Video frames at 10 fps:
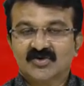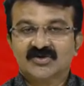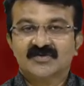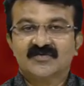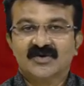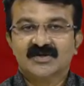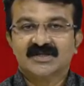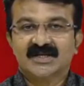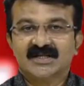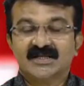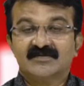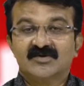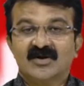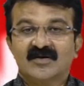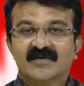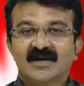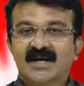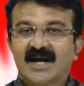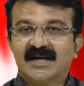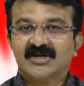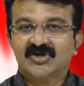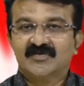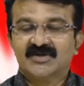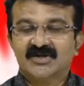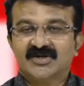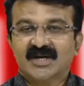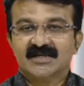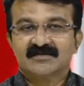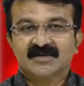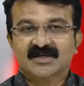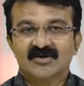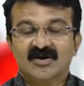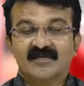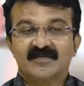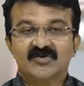Ghosh forged the receipt of and duped CGI's mother of